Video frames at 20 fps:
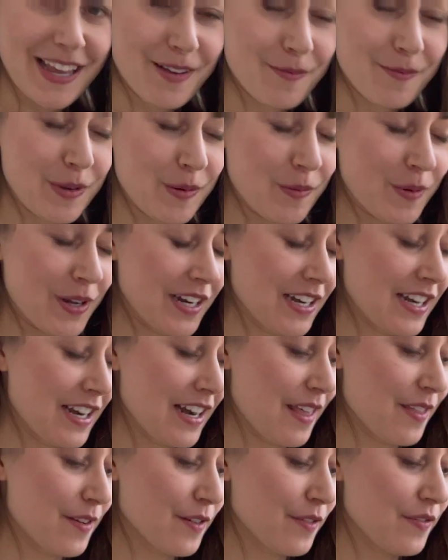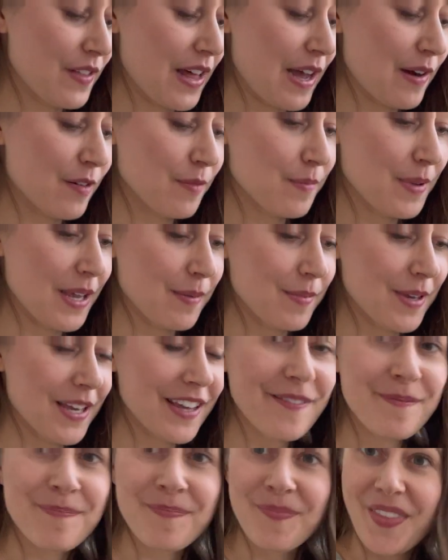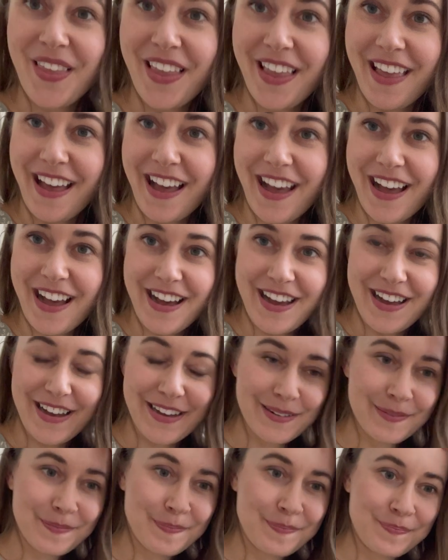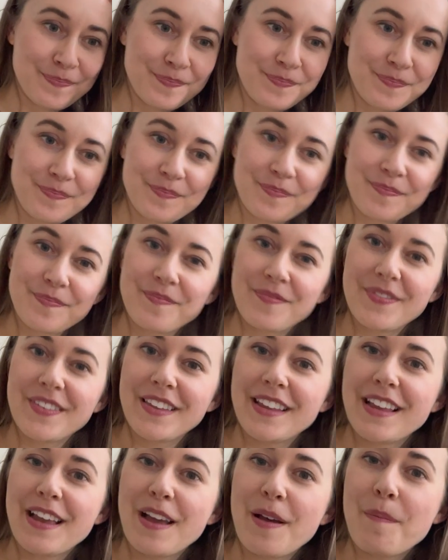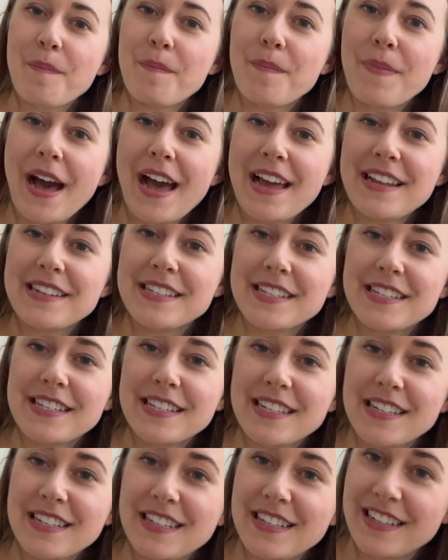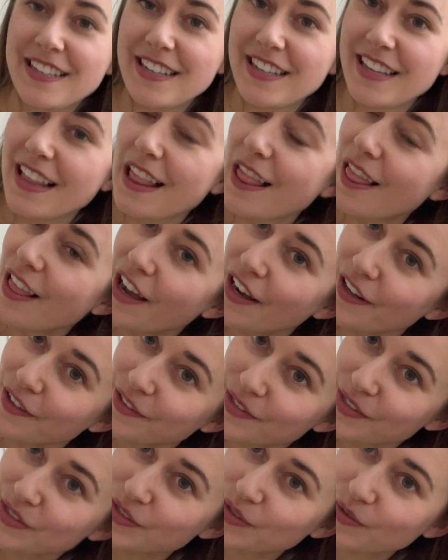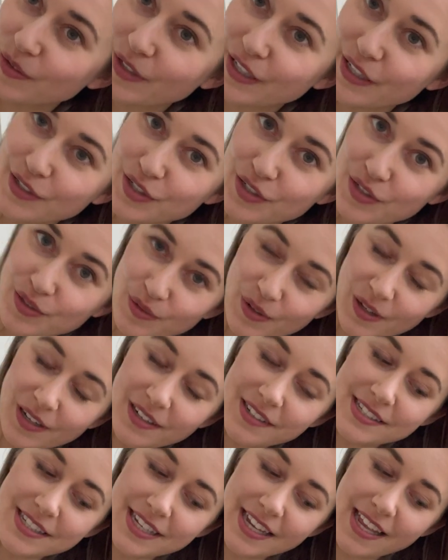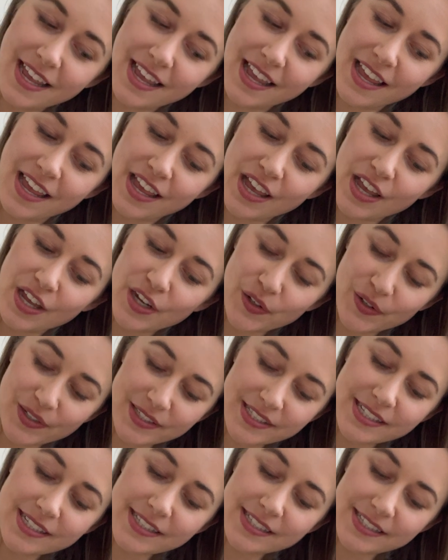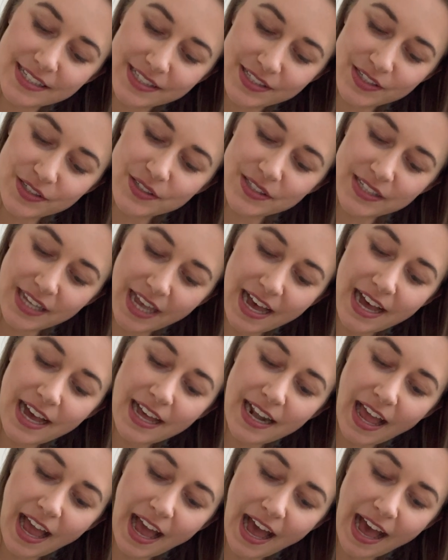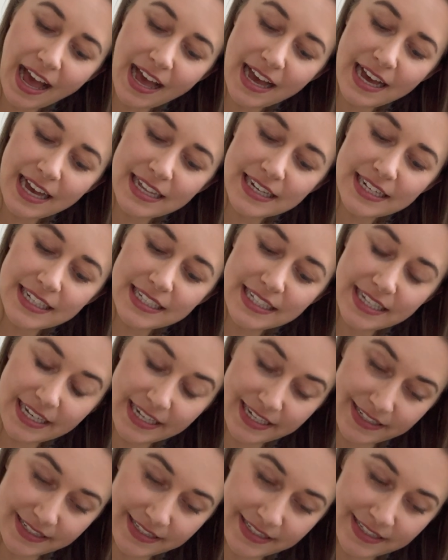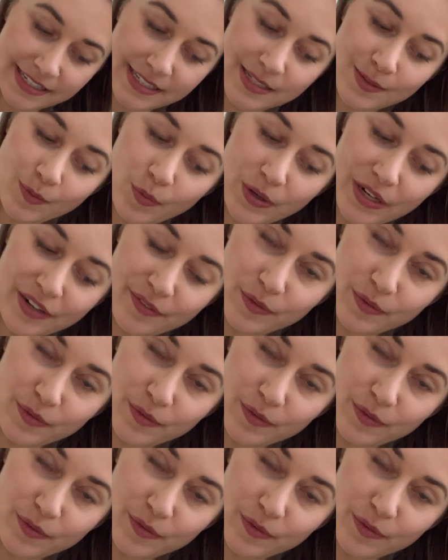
We wanted another flower baby. But long story short, Chris's sister's cat had kittens, one of